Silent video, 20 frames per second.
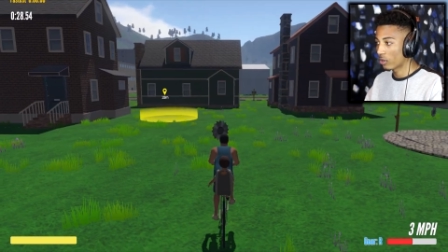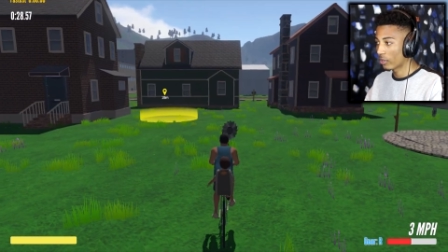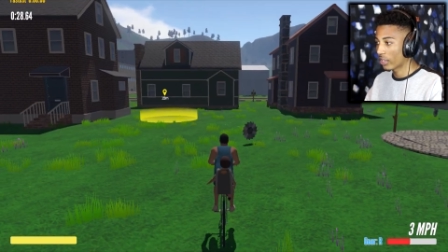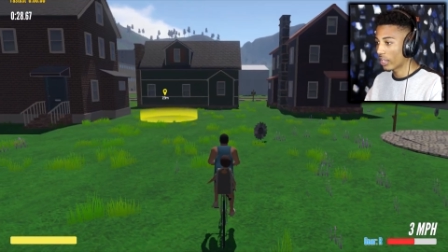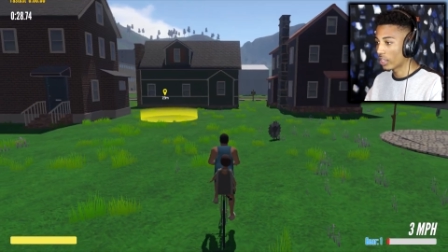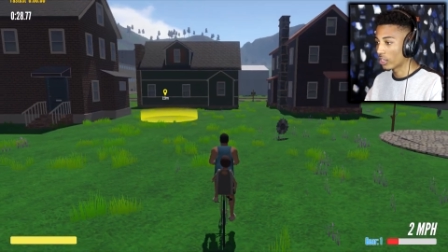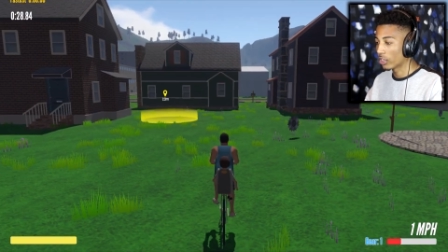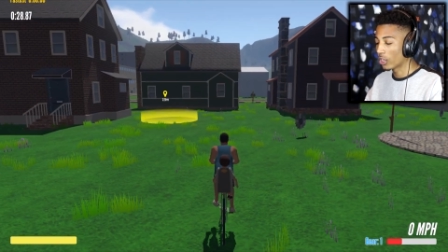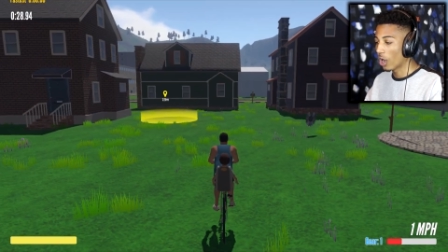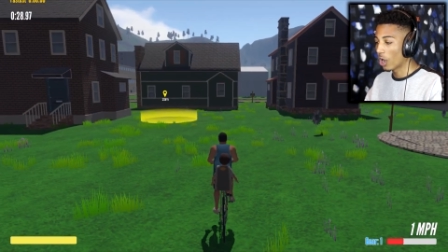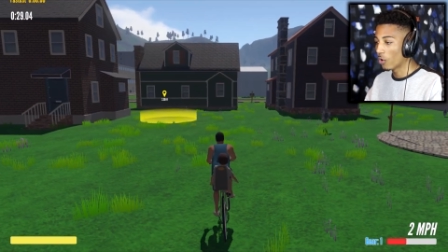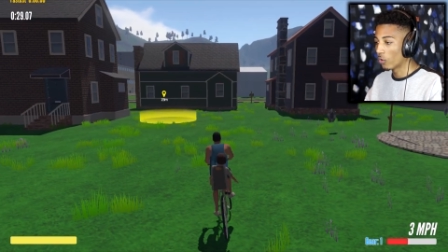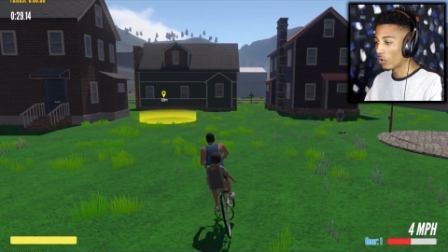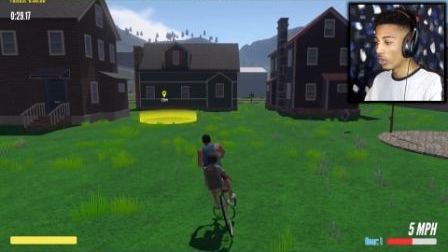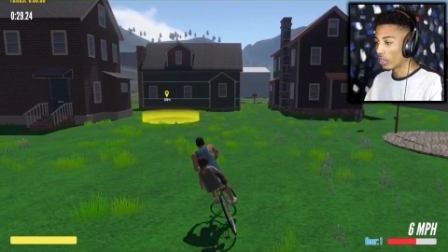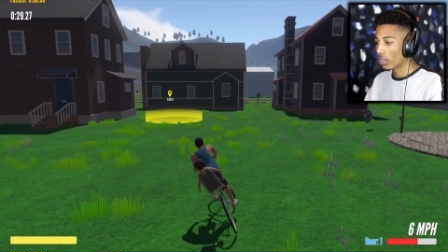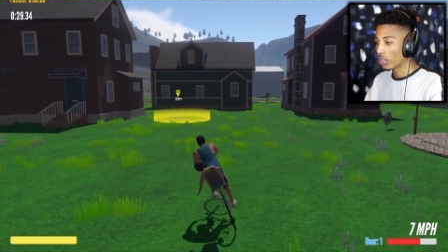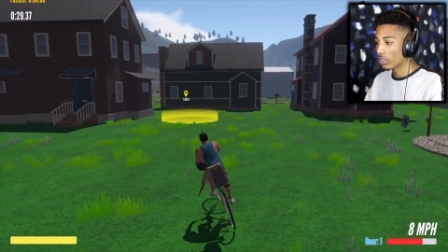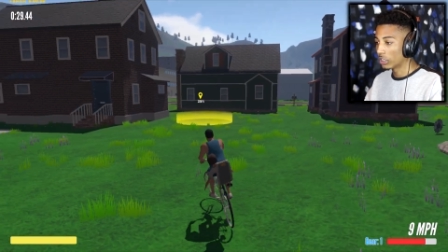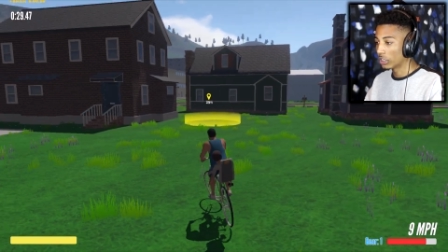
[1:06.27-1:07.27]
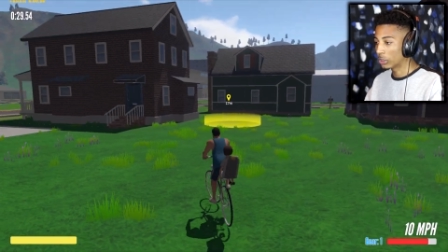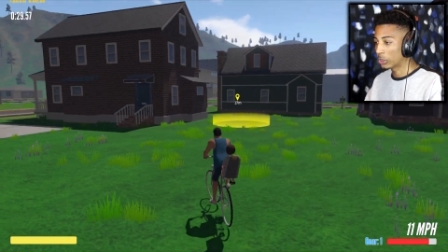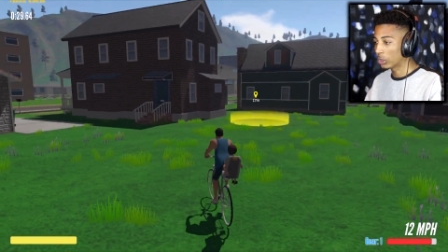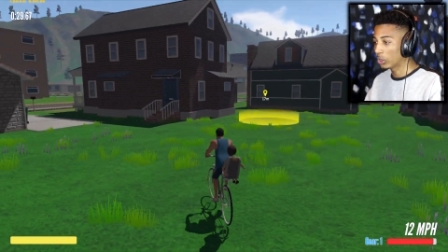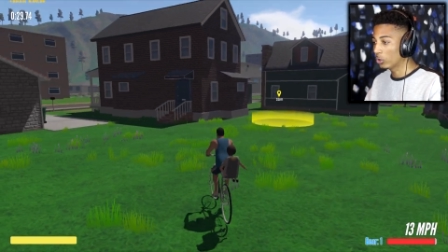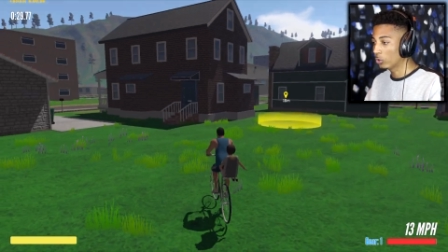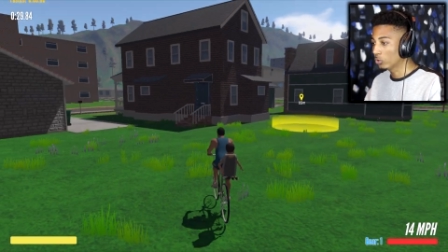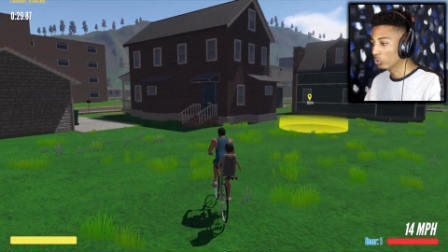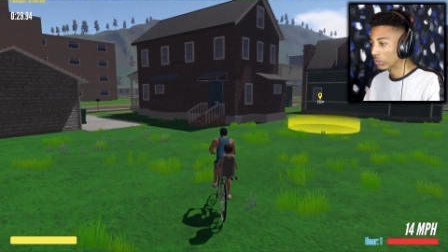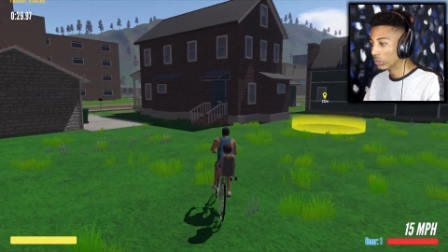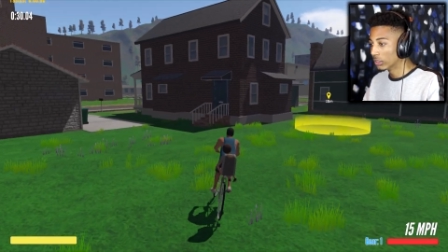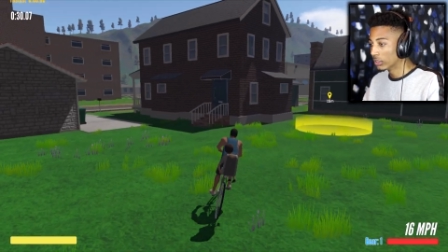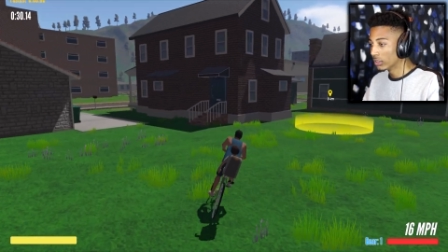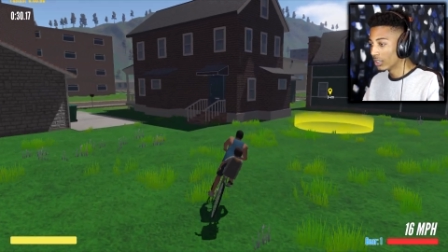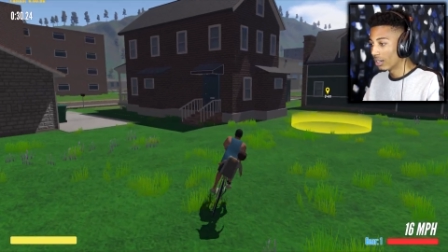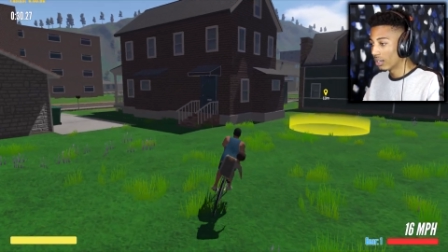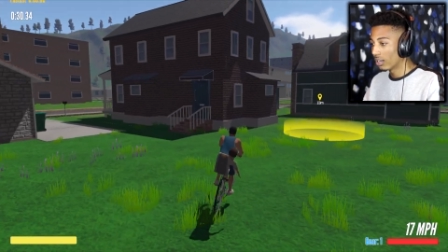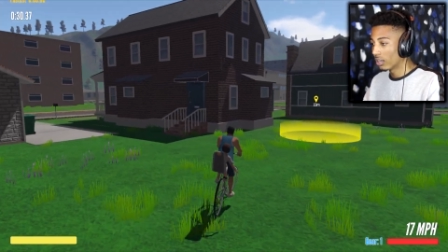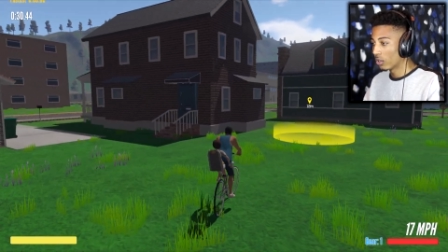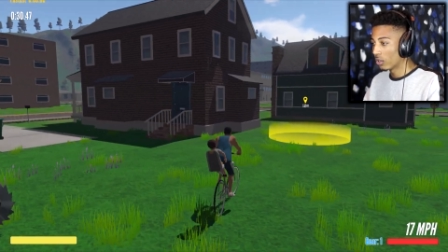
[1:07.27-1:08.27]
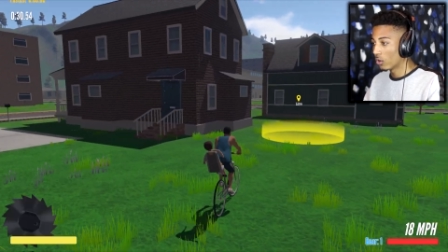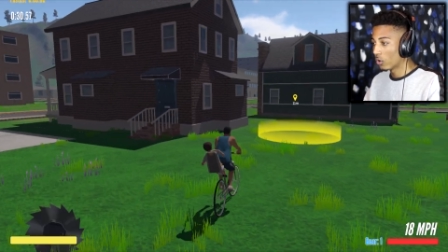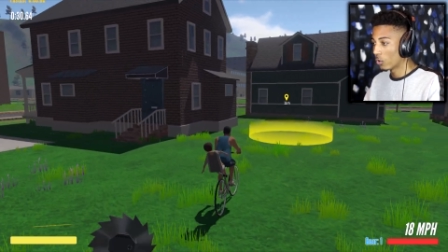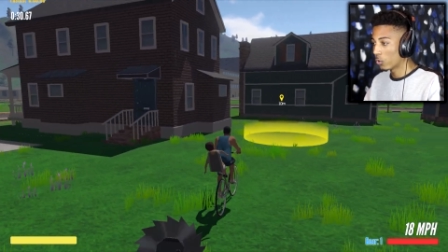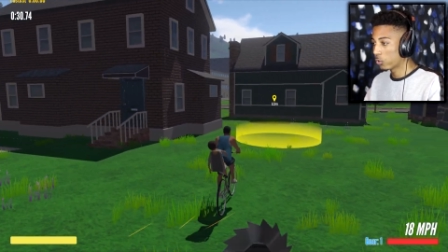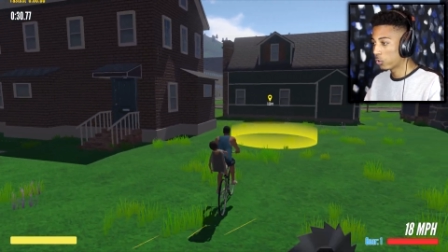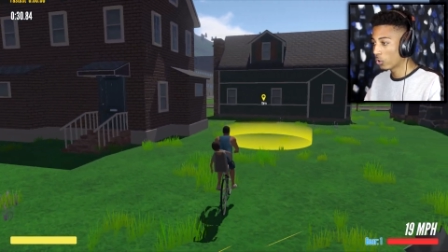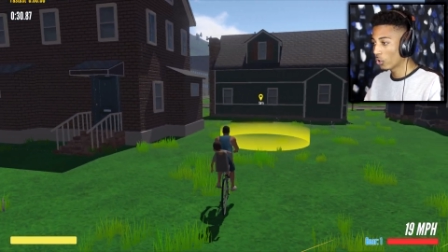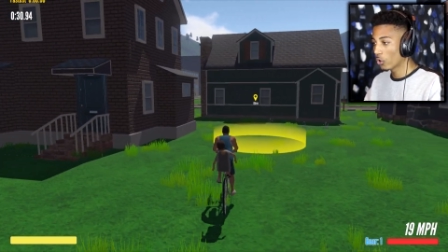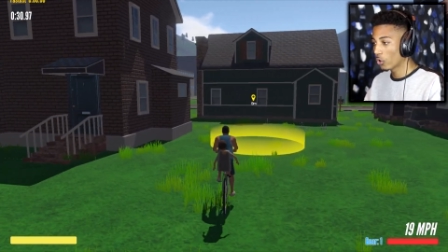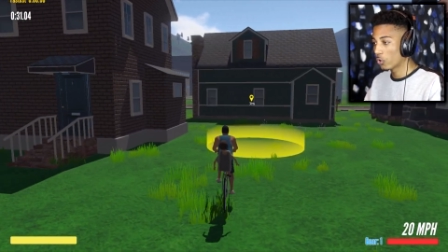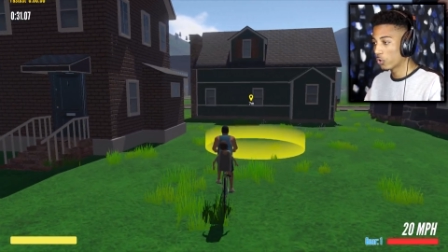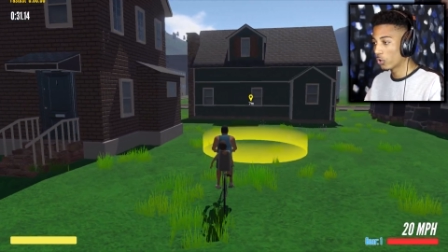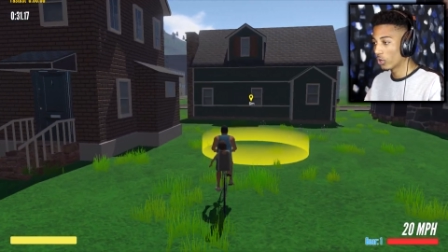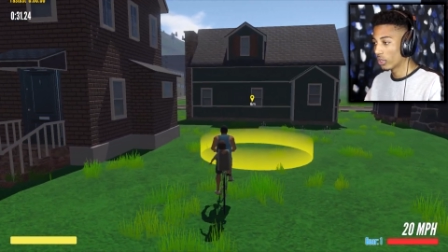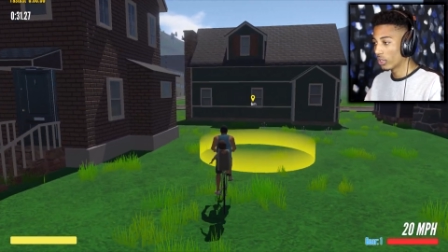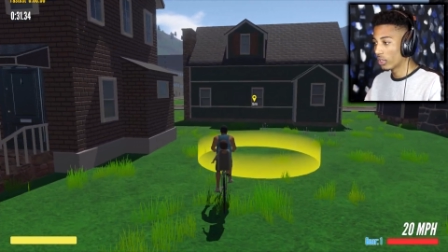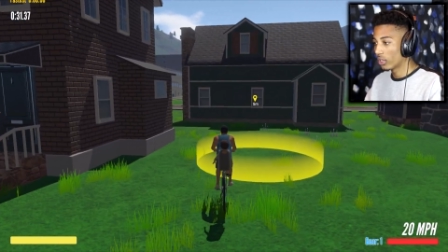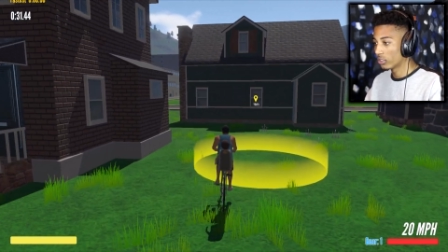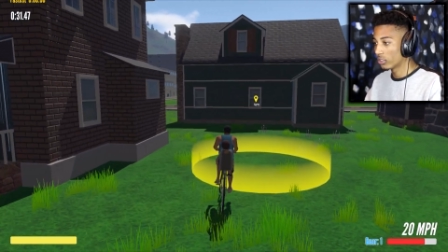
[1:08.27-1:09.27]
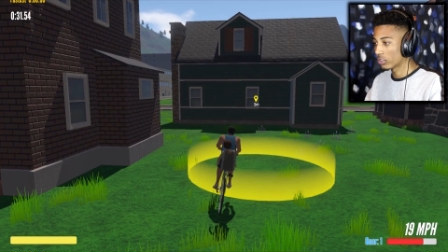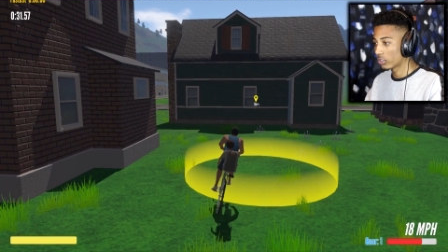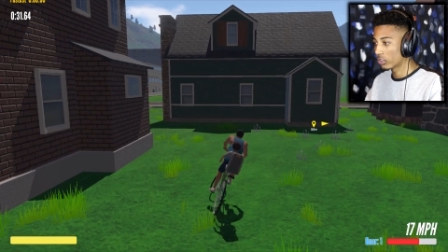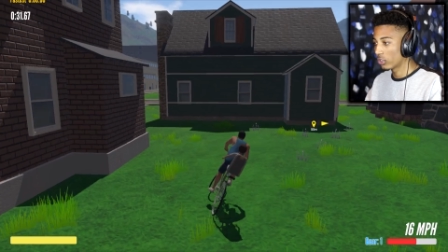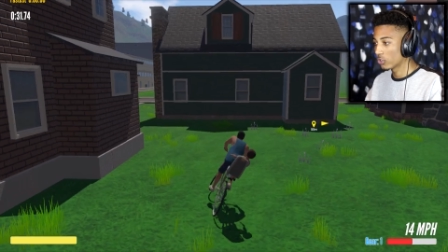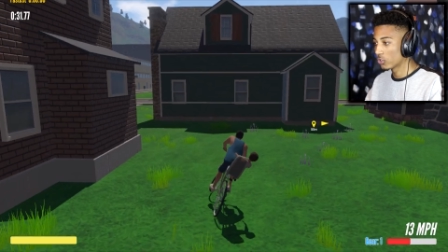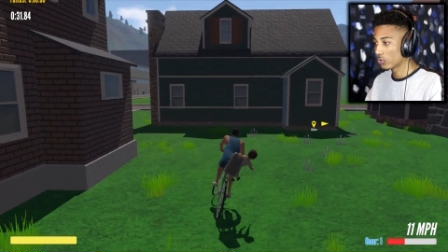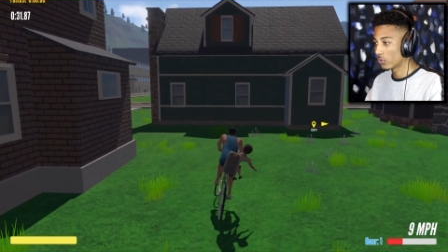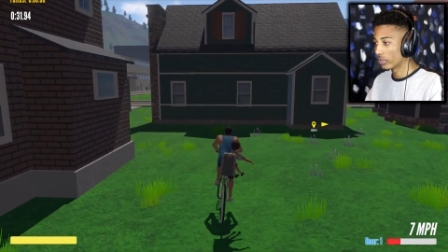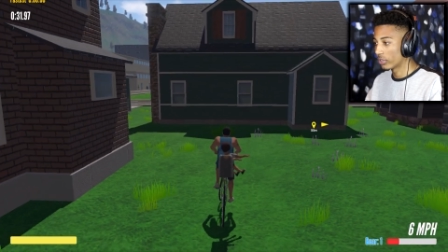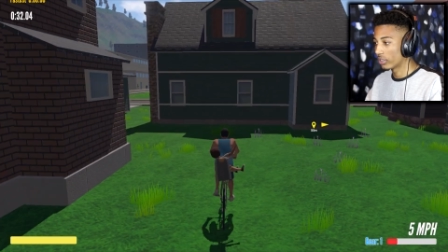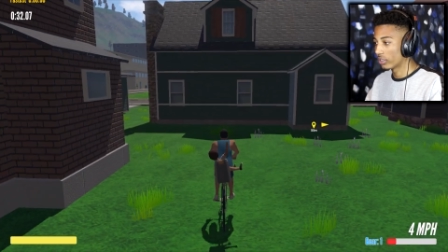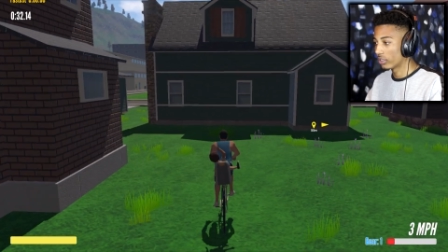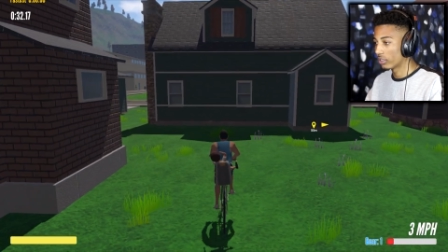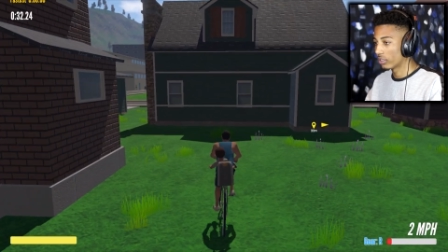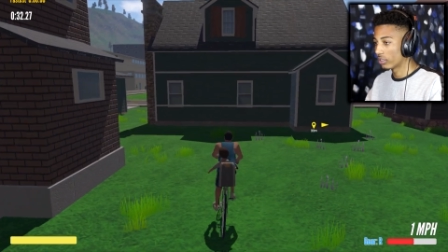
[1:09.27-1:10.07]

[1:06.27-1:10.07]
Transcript: Okay, go, go. Whew. The close one.